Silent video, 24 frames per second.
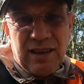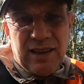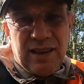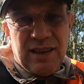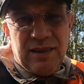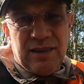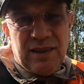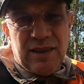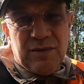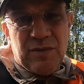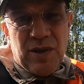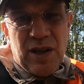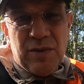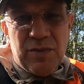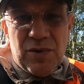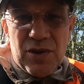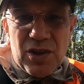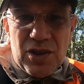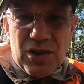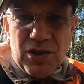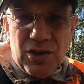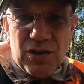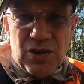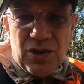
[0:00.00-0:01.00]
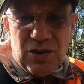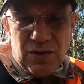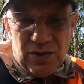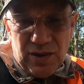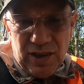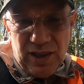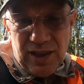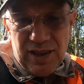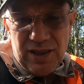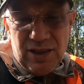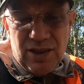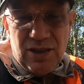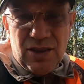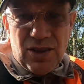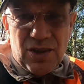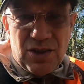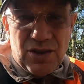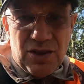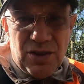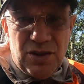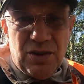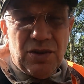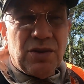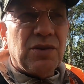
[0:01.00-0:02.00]
and maybe you can relate to
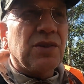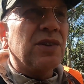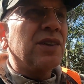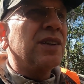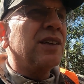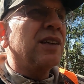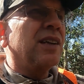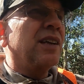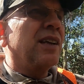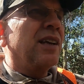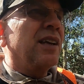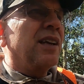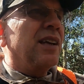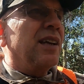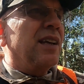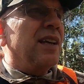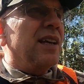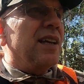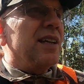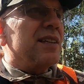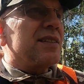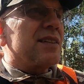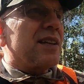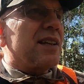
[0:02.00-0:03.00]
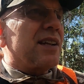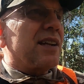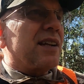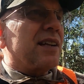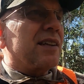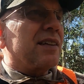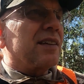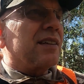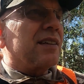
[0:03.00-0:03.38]
this too, is that